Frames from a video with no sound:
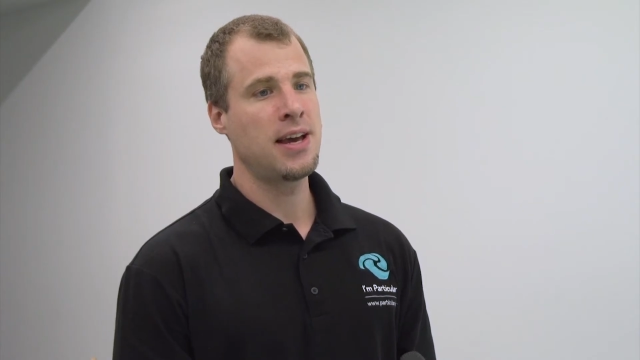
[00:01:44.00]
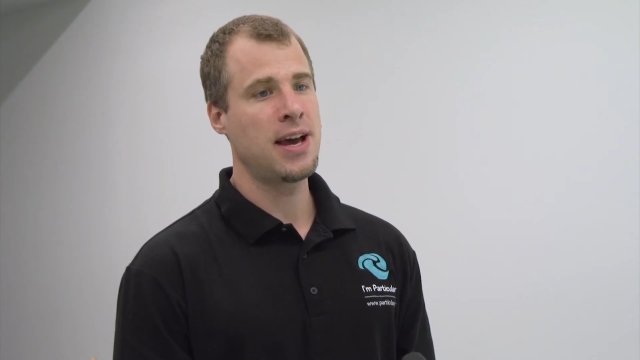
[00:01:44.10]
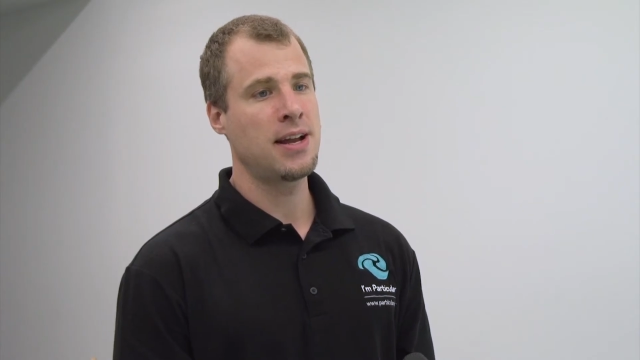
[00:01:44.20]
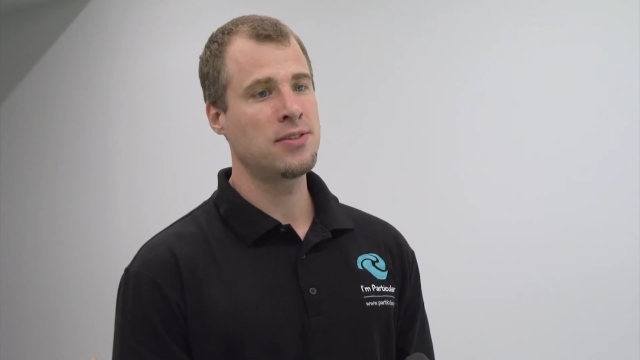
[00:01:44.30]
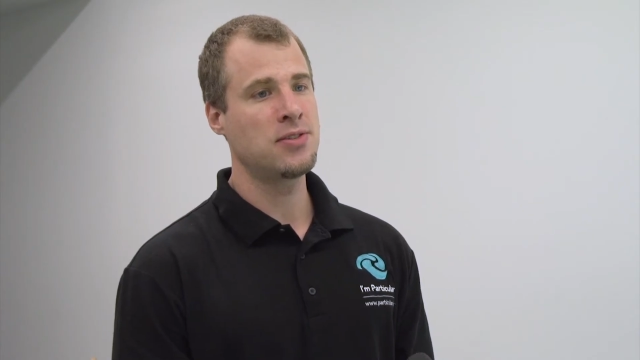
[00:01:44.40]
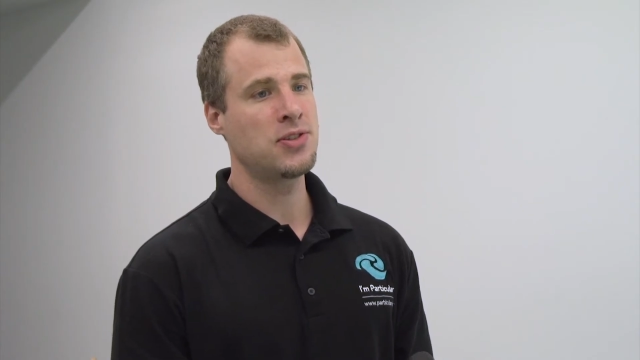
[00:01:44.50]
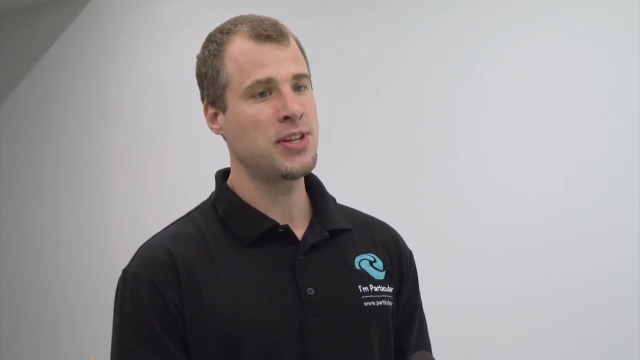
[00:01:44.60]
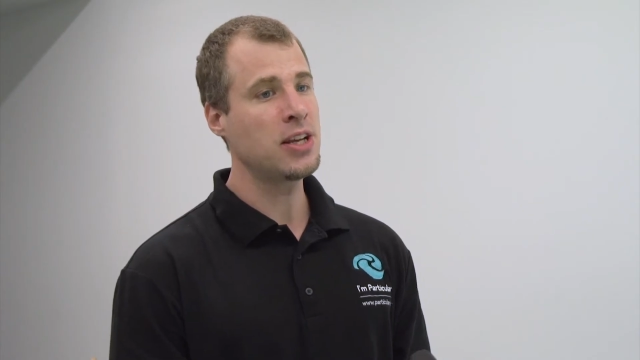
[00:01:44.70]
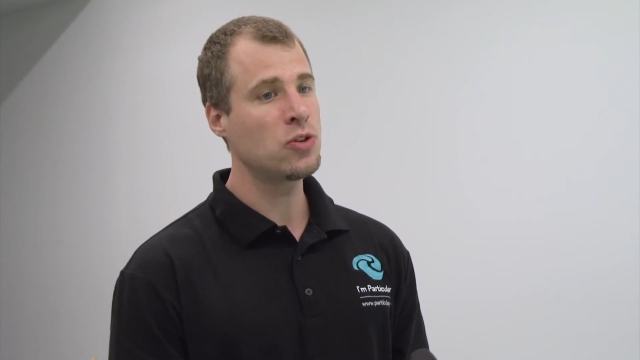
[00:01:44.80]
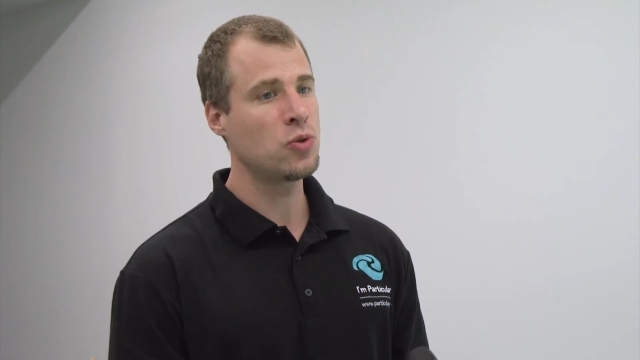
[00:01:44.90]
and
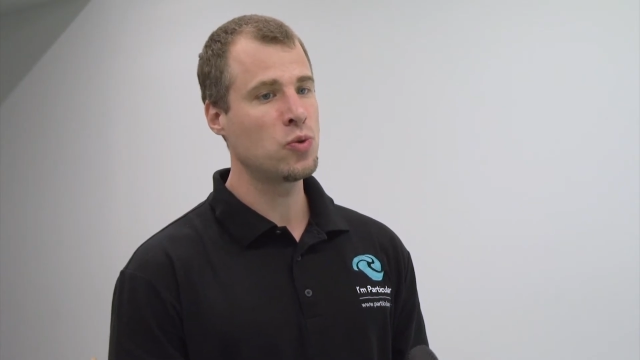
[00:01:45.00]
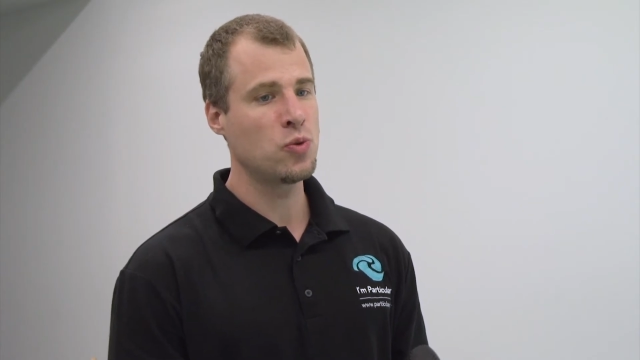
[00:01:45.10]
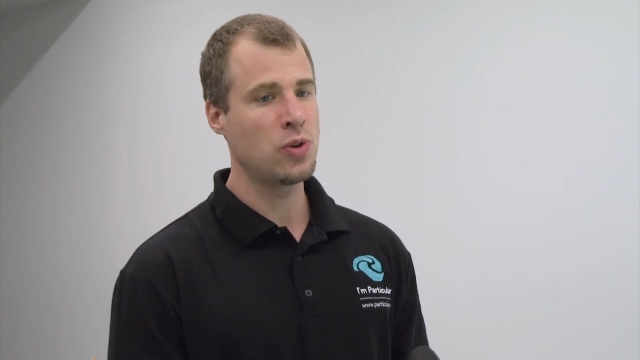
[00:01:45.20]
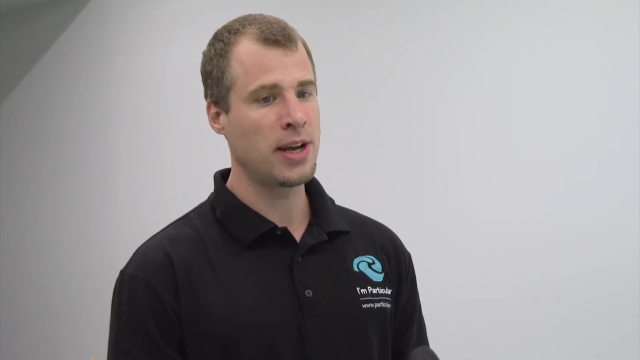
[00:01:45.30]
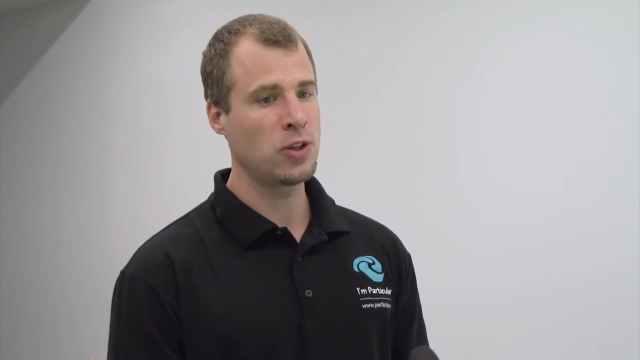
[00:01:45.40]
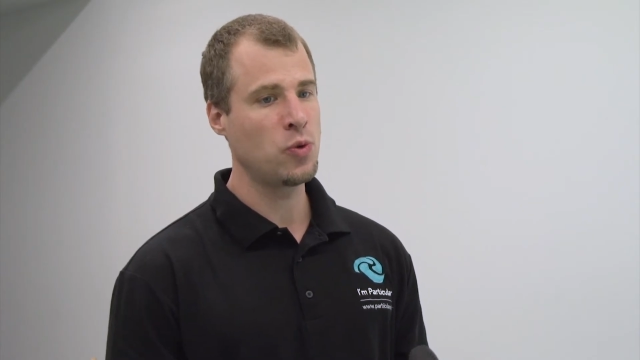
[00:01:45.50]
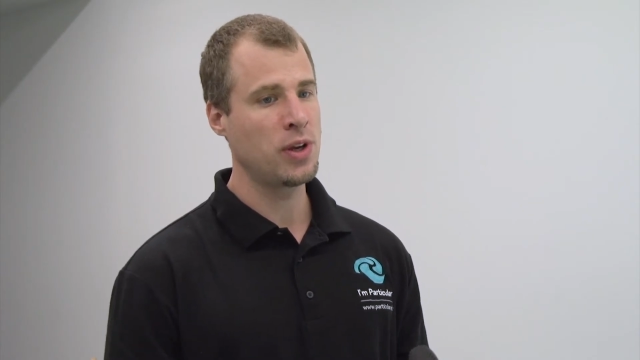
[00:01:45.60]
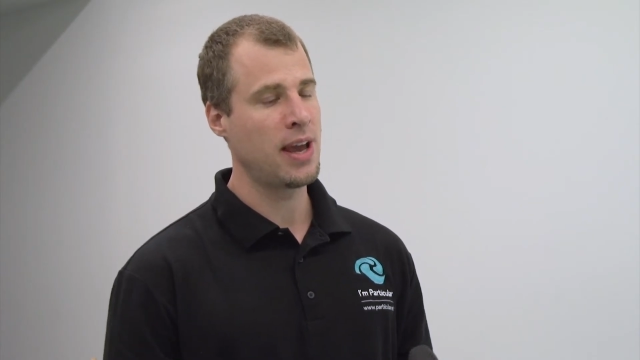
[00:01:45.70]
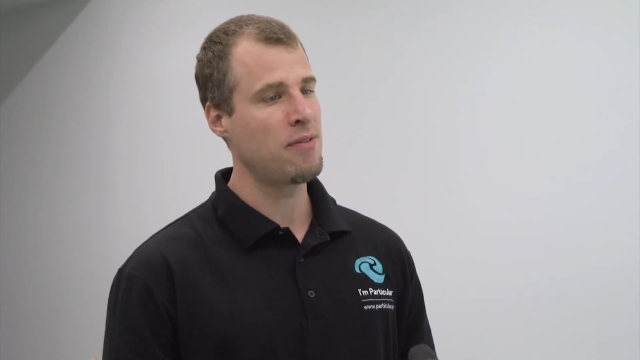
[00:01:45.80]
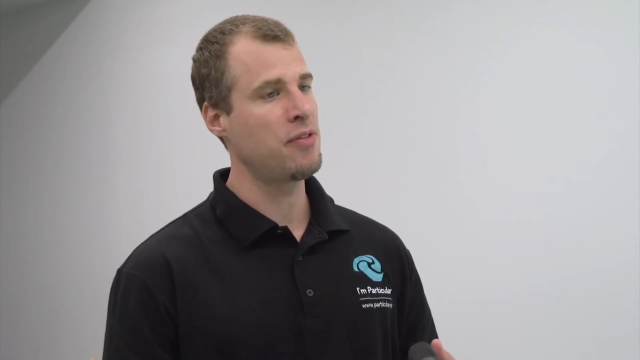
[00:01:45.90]
stick to like
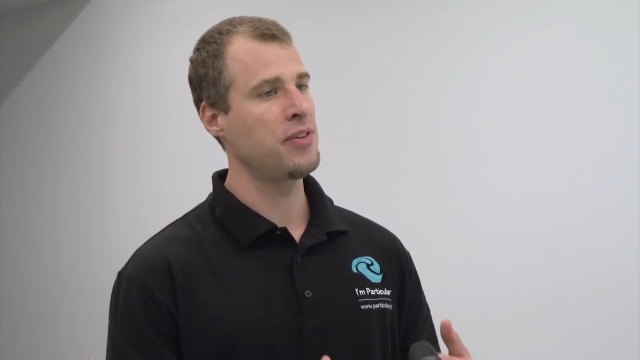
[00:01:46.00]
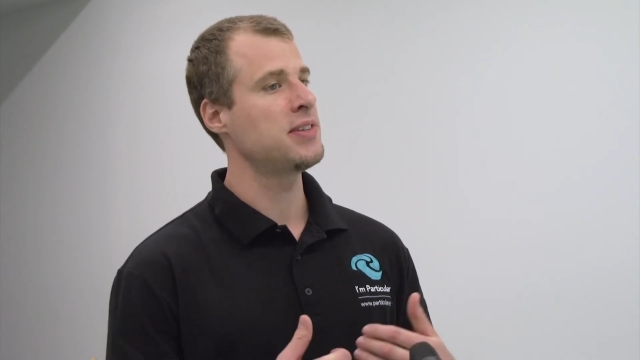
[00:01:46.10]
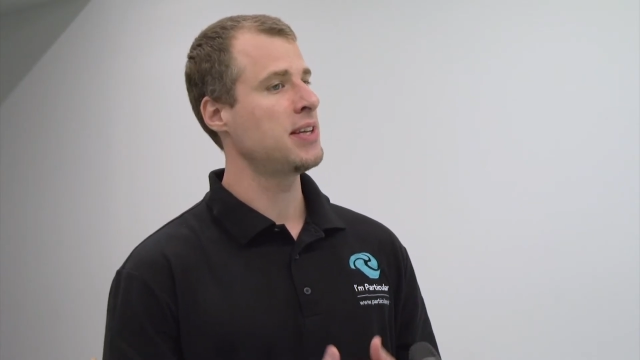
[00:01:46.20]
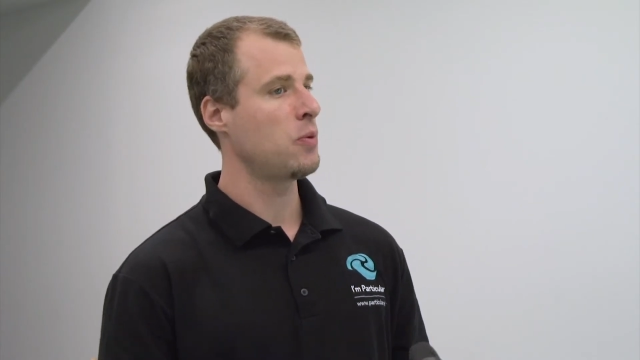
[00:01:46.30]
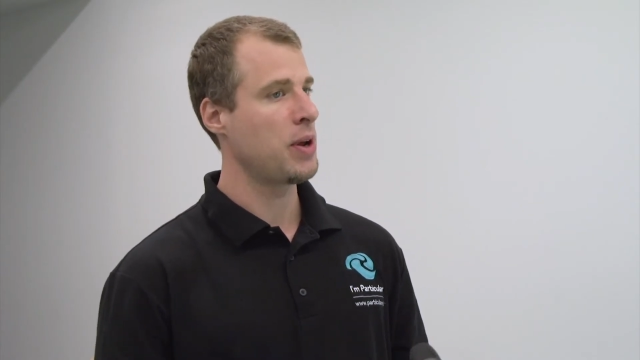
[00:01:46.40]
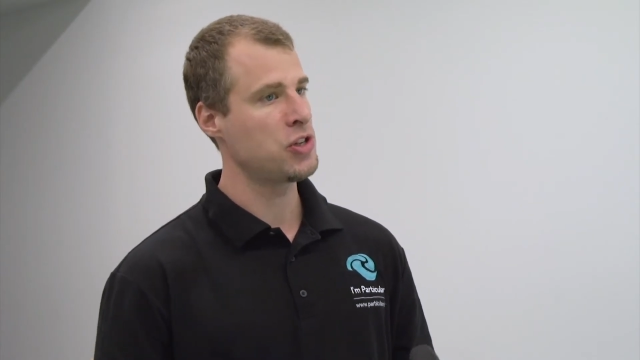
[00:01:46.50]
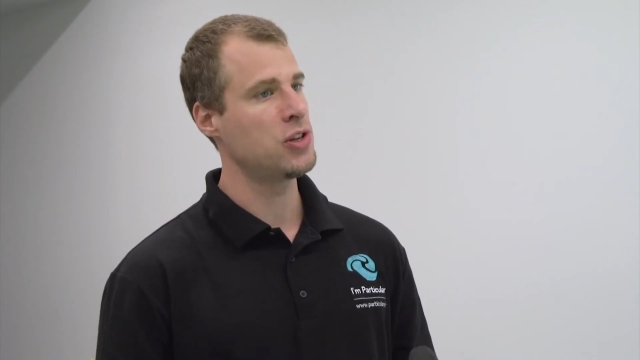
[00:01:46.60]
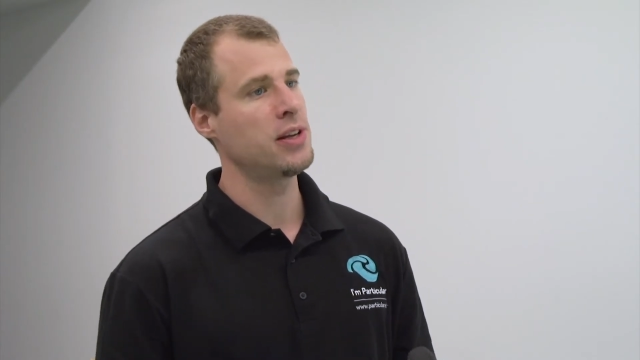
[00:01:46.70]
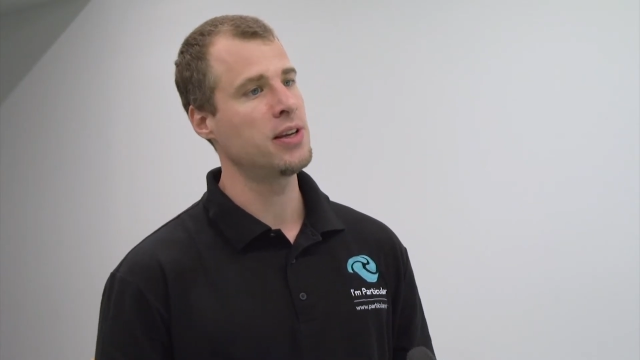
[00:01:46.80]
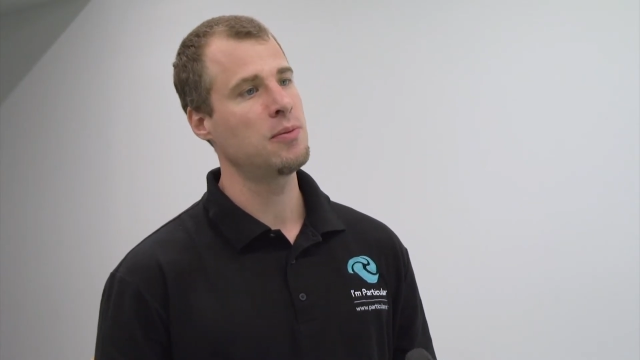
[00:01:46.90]
doing everything
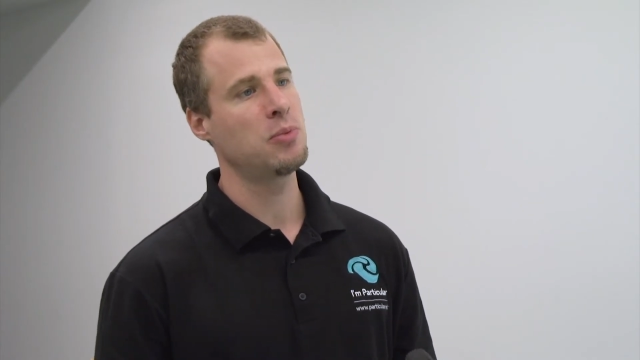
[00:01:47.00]
sequentially.